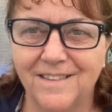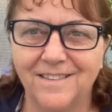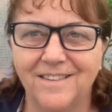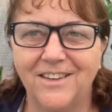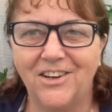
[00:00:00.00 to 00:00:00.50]

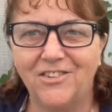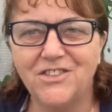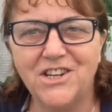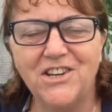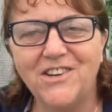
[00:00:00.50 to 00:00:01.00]
Good
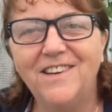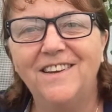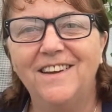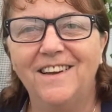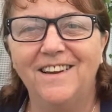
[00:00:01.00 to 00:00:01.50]
afternoon,
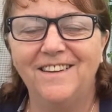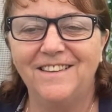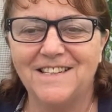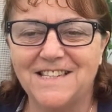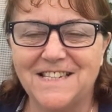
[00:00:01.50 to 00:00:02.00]

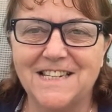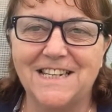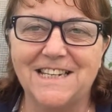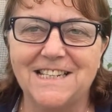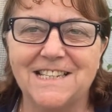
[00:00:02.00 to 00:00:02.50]
this is
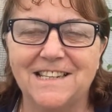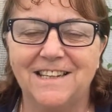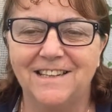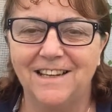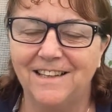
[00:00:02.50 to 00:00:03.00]
Denise
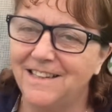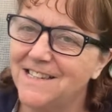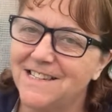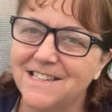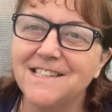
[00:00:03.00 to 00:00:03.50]
and this
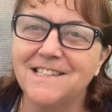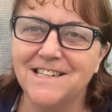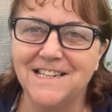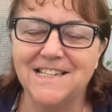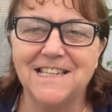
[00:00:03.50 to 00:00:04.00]
is
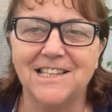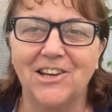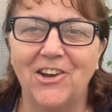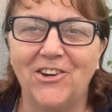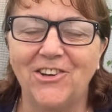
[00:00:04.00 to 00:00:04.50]
Denise in the
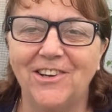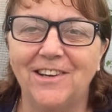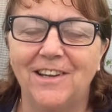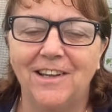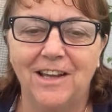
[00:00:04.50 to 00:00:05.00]
Garden.
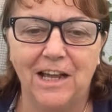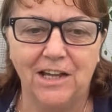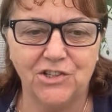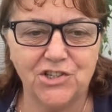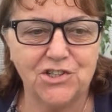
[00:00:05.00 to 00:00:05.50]
I
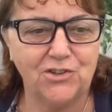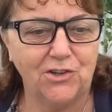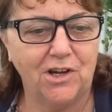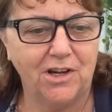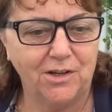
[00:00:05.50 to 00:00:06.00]
just thought
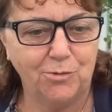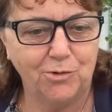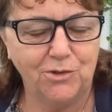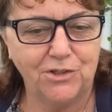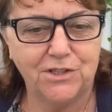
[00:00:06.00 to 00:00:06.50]
I
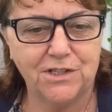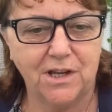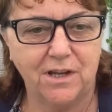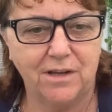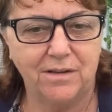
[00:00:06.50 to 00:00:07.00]
would
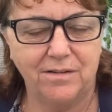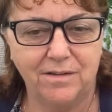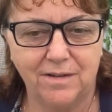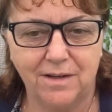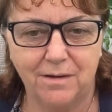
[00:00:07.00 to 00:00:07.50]

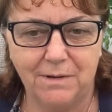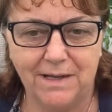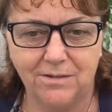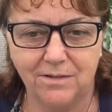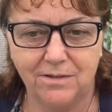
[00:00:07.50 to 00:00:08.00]
come
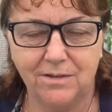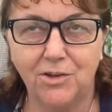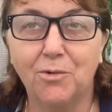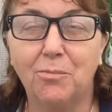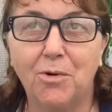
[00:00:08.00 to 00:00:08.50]
out. You
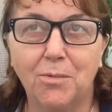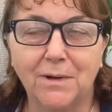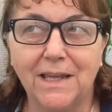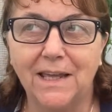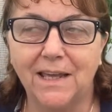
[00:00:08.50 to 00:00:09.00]
can probably
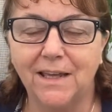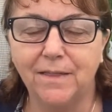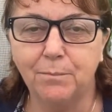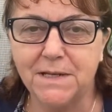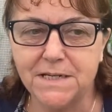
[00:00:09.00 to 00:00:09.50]
hear the
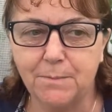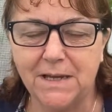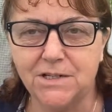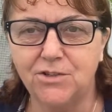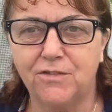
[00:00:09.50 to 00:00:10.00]
pitter
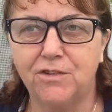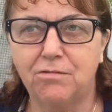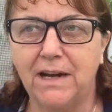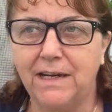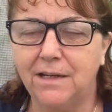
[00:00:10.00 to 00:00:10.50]
patter of the
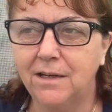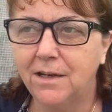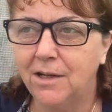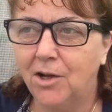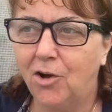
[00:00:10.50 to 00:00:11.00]
rain
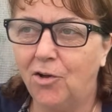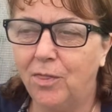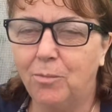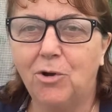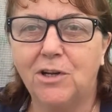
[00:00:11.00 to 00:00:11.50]
on the
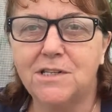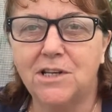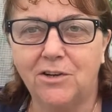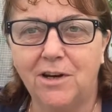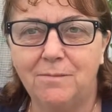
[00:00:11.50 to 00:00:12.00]

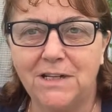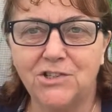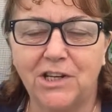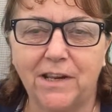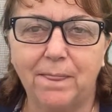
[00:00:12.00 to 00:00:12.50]
polytunnel. I'm
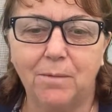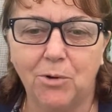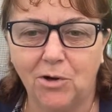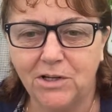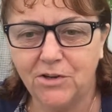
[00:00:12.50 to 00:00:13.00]
actually in the
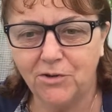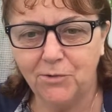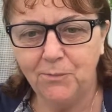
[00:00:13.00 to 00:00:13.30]
polytunnel.